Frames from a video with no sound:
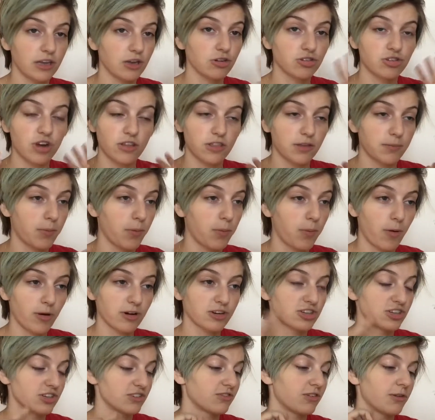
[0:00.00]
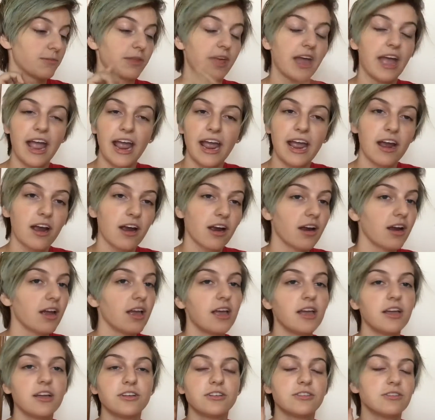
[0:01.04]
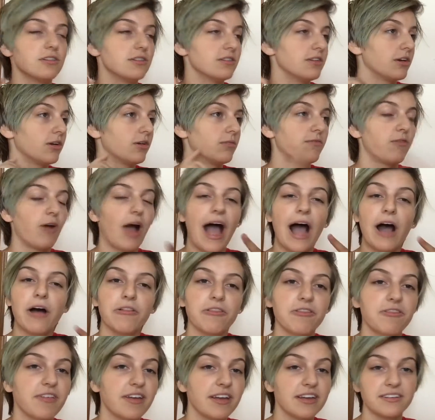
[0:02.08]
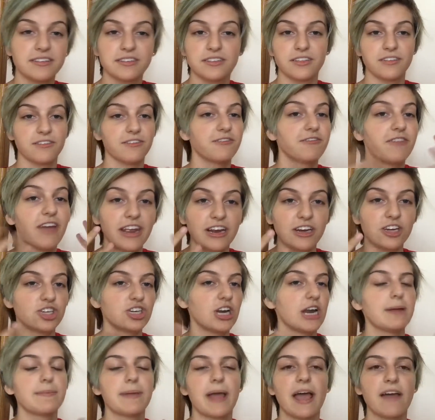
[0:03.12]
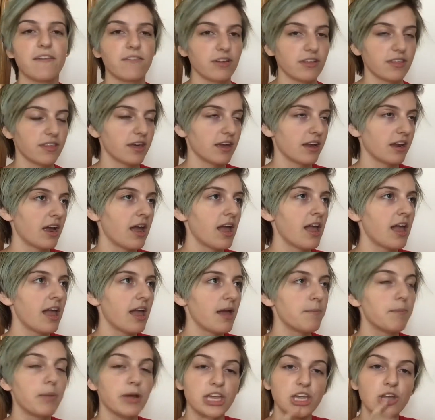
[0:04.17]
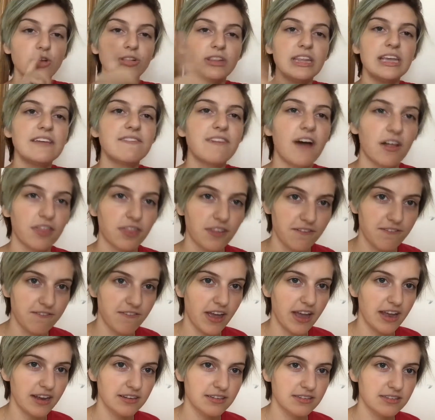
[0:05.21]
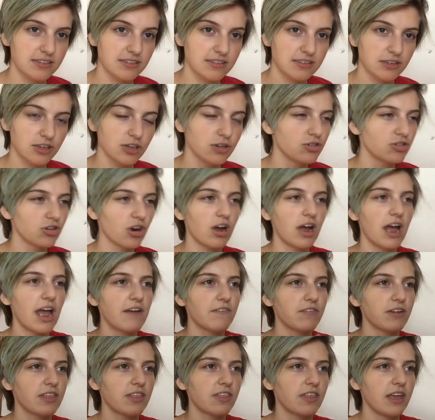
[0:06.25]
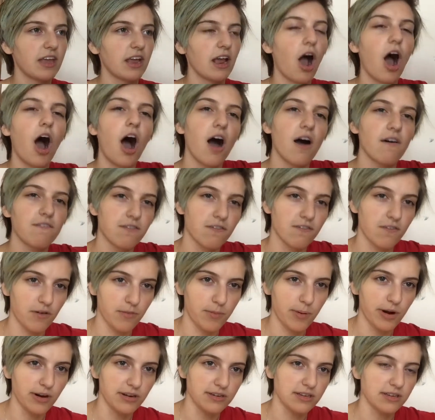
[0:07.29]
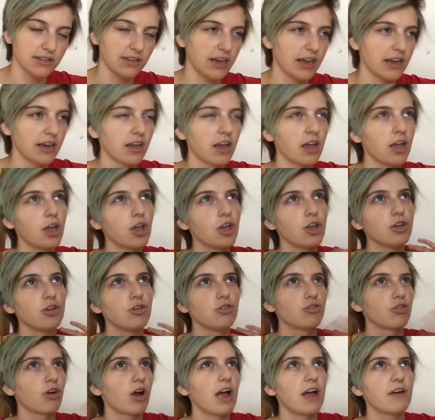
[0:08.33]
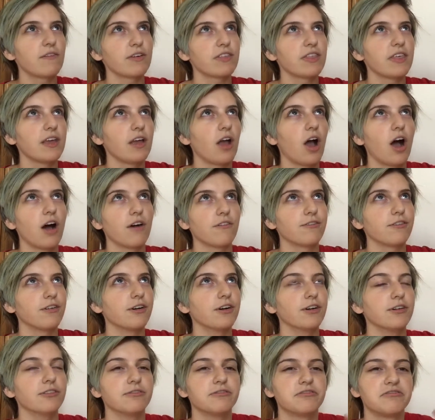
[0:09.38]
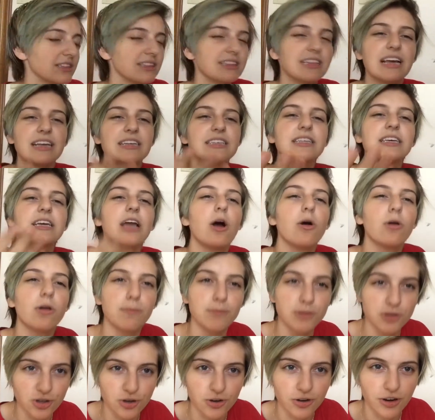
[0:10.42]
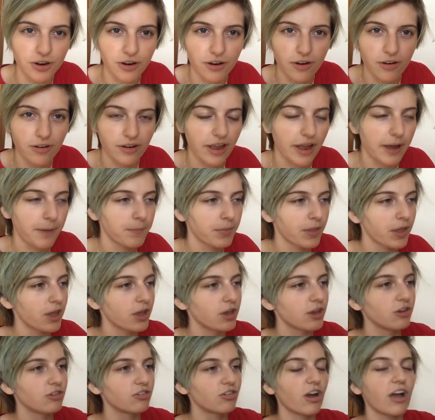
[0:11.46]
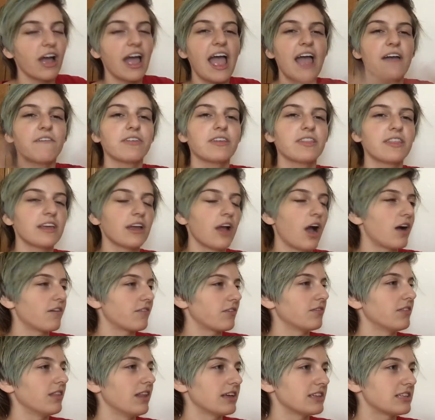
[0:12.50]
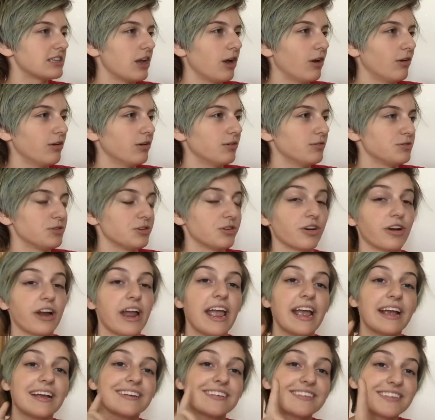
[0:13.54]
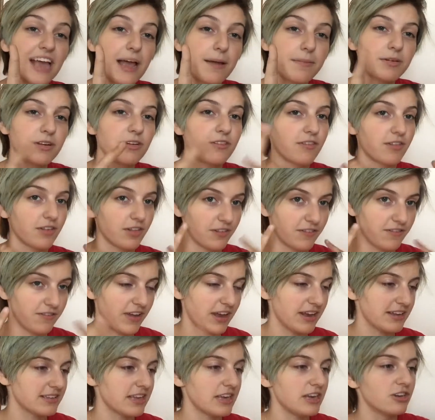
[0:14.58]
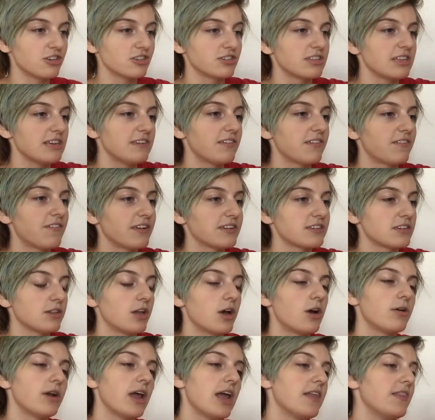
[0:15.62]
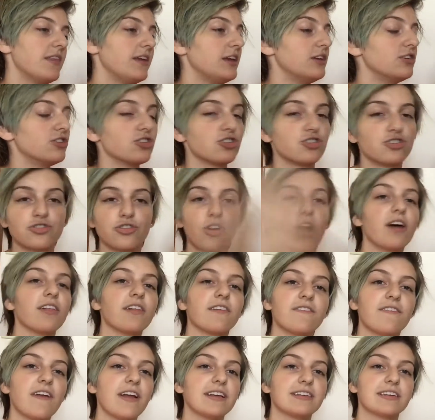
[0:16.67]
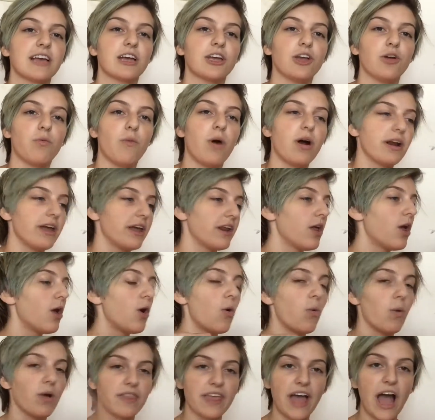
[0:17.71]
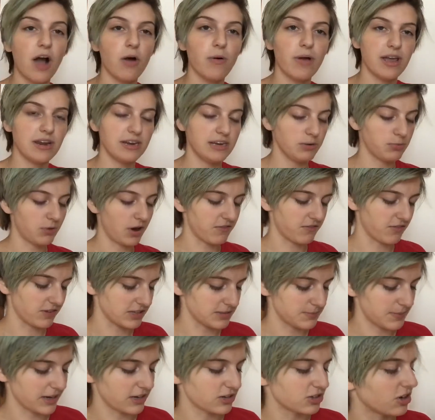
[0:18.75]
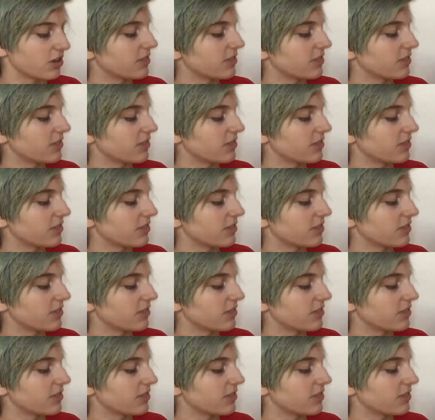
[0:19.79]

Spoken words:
You draw the proportions from the hair to the outfit to the face shape, everything. But you leave out the face. You draw everything off of a person. Like, you draw everything off of Leslie Odom Jr., okay? You draw everything off of Leslie Odom Jr. except for the face. And you just leave the face alone, and then you just draw the face how you want it without any reference picture.